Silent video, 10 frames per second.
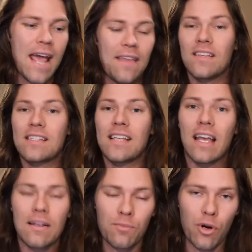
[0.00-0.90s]
And then the
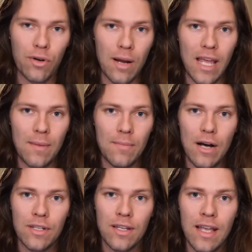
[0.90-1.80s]
second program came
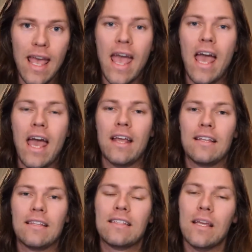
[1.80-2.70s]
out,
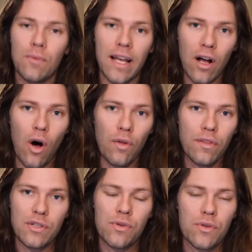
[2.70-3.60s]
and it seemed like all
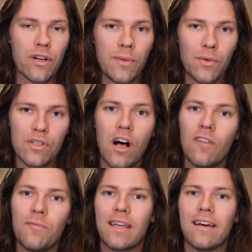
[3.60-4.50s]
the issues were going to be
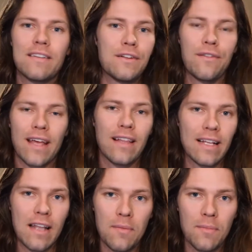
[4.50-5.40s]
resolved because, they had
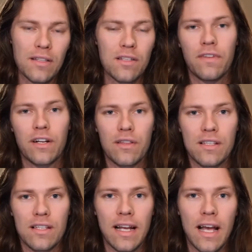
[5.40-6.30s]
like 9 months to figure
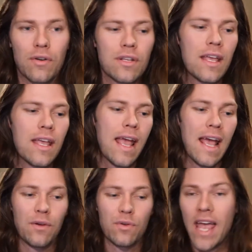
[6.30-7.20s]
this thing out.
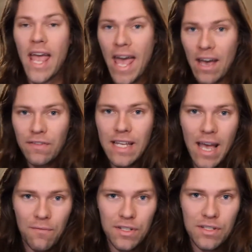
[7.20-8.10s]
And there was a heavy
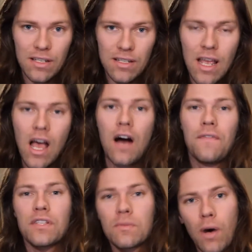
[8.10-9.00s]
emphasis
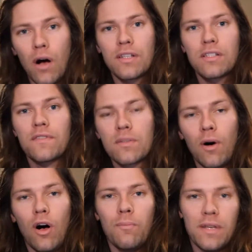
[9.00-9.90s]
on the smallest of small